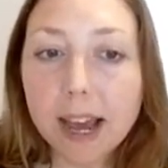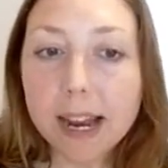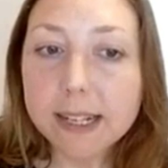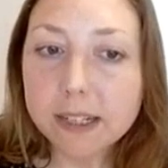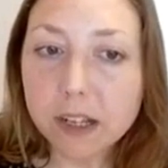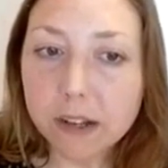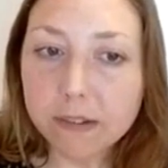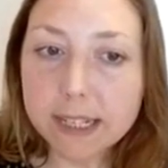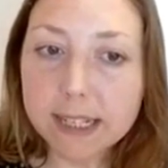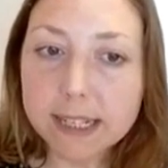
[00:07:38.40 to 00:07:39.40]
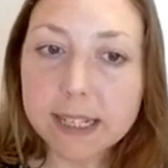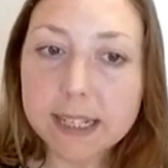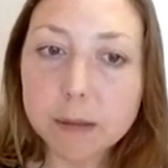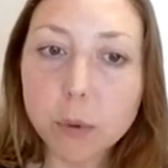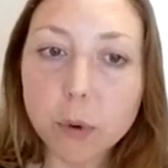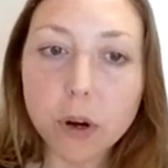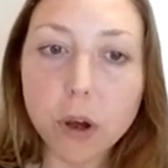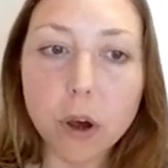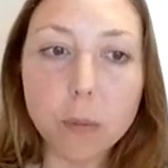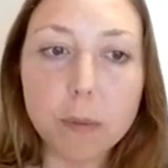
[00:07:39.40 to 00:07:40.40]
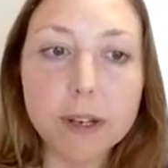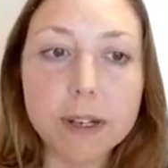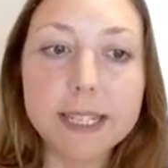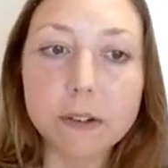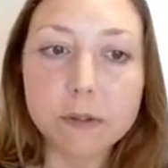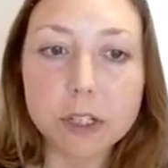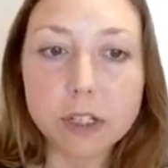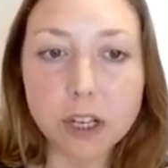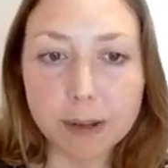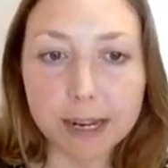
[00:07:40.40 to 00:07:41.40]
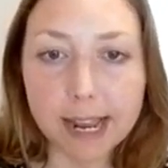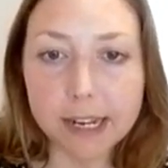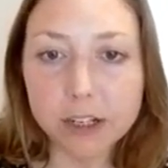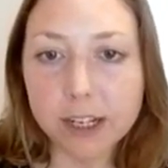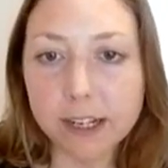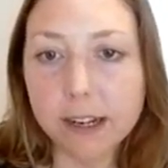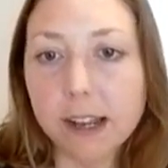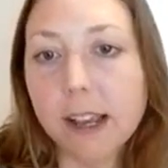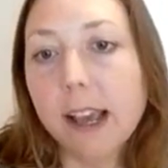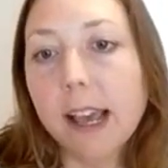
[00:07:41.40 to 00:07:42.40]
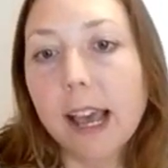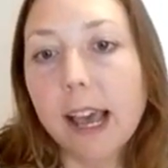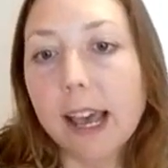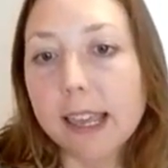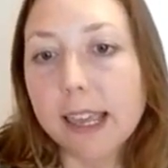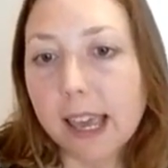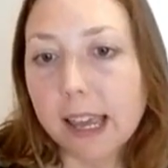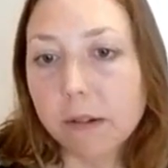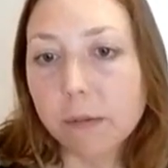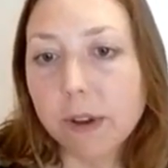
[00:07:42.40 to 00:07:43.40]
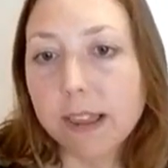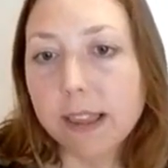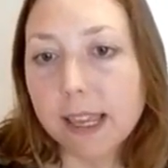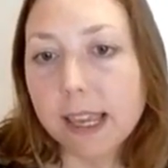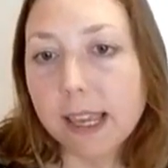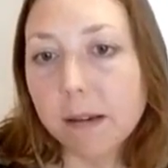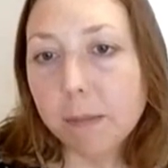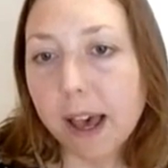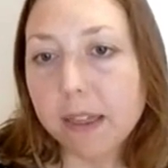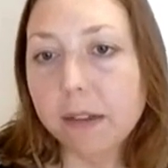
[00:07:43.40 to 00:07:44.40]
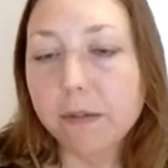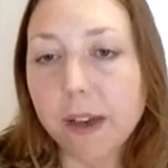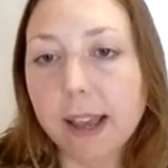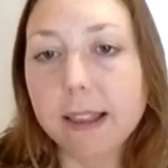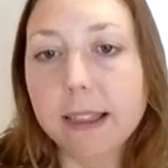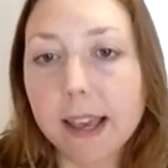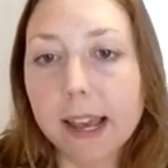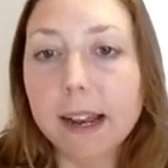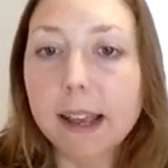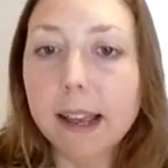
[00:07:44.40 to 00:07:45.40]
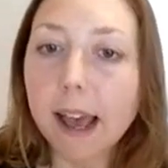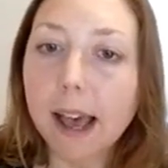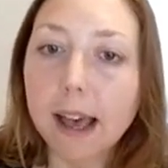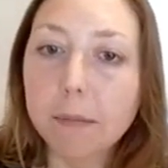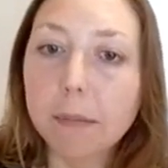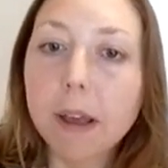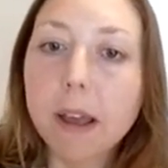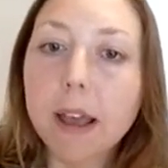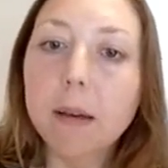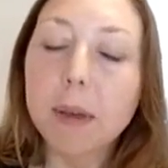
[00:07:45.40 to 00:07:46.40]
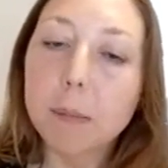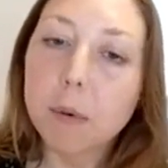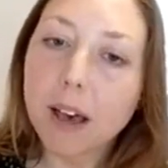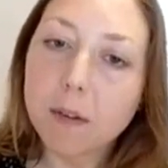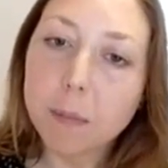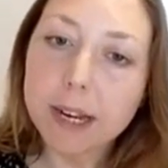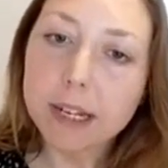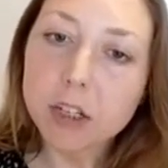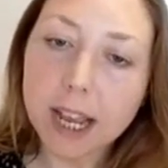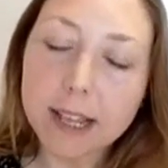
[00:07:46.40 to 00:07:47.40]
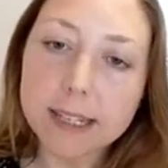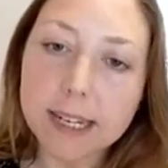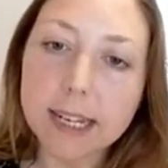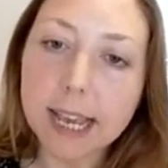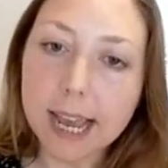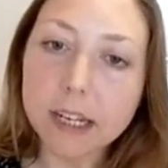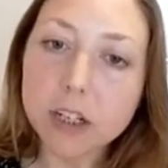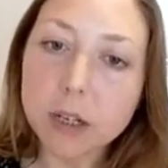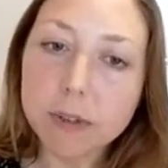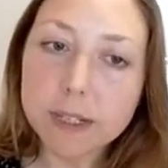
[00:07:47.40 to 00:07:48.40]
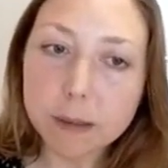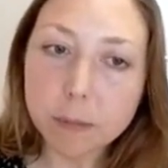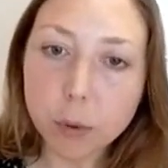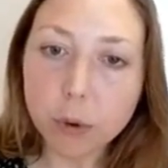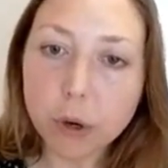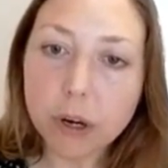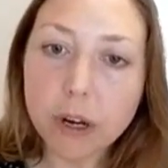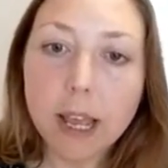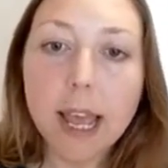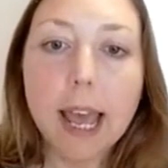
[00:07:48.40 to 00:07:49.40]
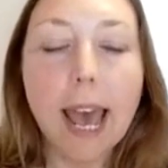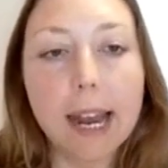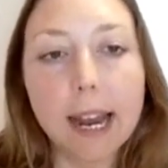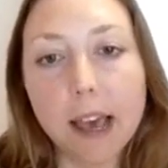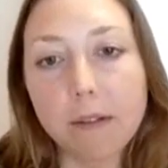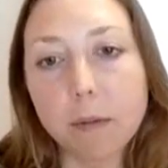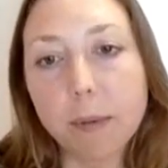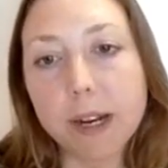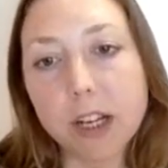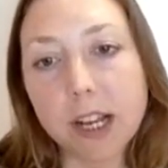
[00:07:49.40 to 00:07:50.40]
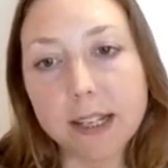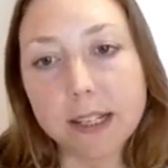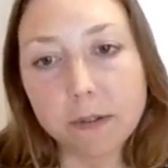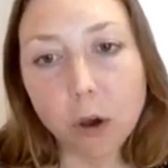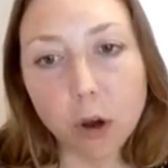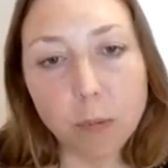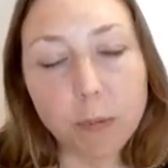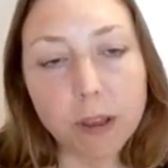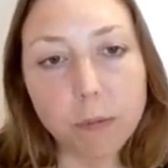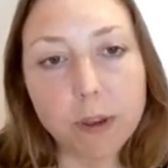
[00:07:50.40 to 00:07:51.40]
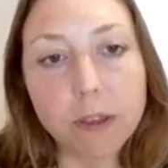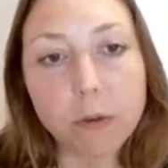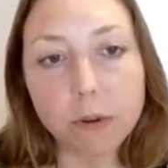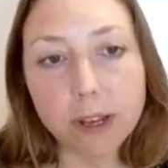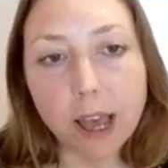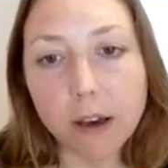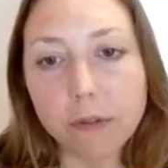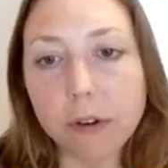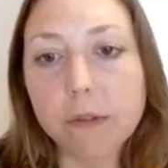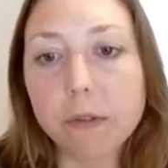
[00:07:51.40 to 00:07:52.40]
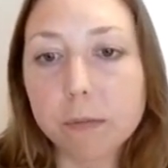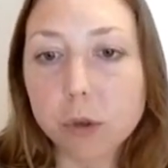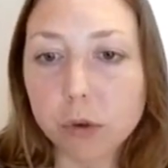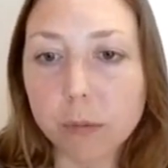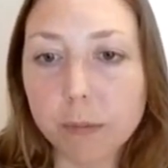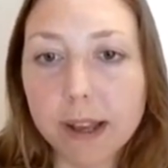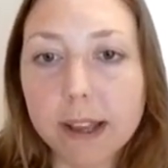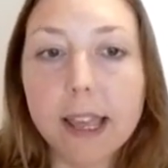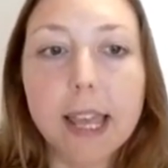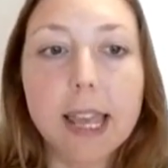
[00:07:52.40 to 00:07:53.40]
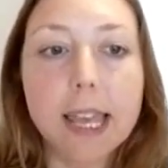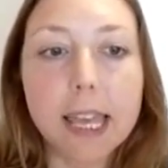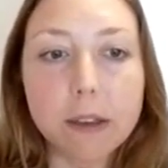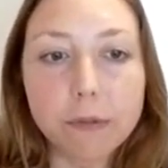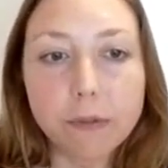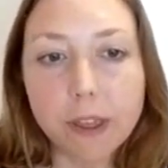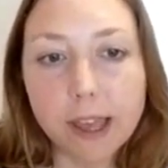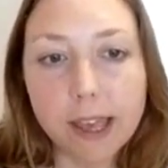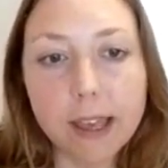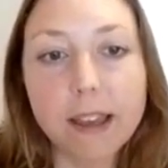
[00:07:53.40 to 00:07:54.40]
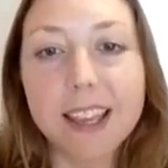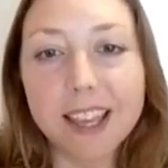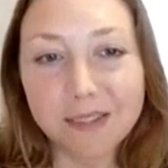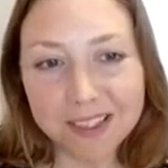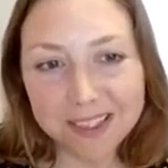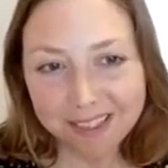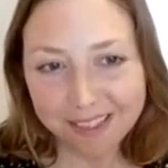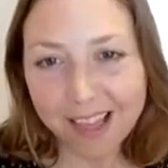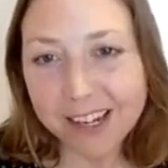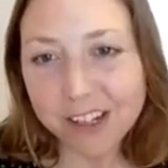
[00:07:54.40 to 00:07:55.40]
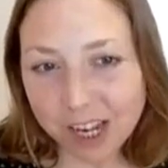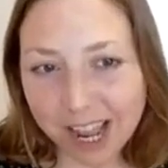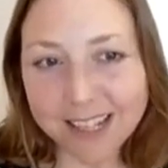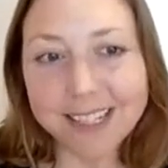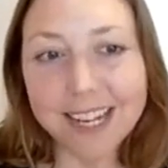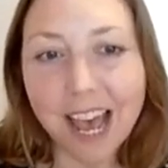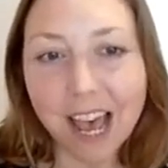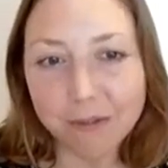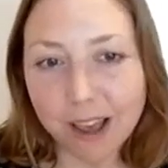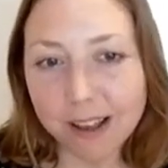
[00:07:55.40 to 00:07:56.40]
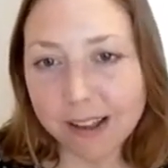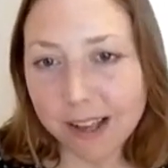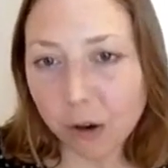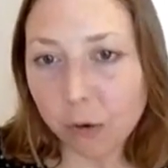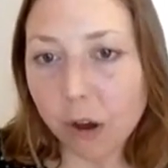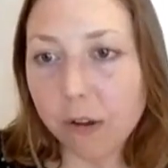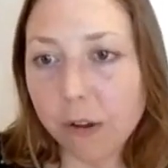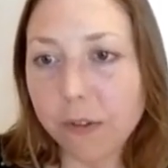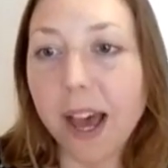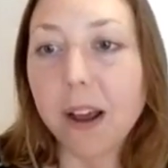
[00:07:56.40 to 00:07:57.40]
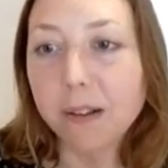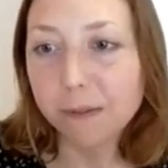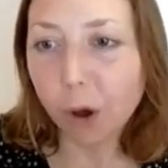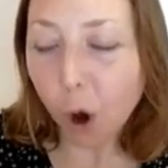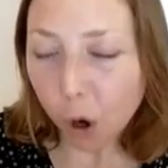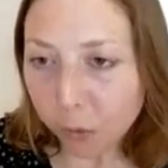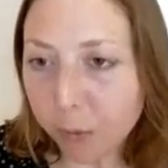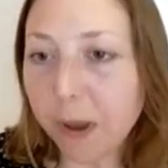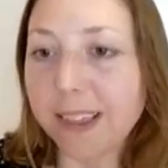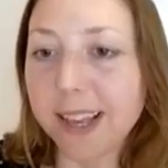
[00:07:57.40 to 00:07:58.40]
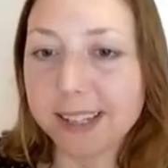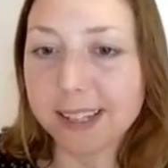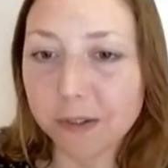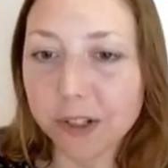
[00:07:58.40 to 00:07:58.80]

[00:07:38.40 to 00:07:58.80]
Providing services that support hope and self-determination. Again, we're thinking about the fact that people have a better chance at engaging with support and have a better chance of coping with or recovering from trauma if they're given that chance to have that help, that hope and that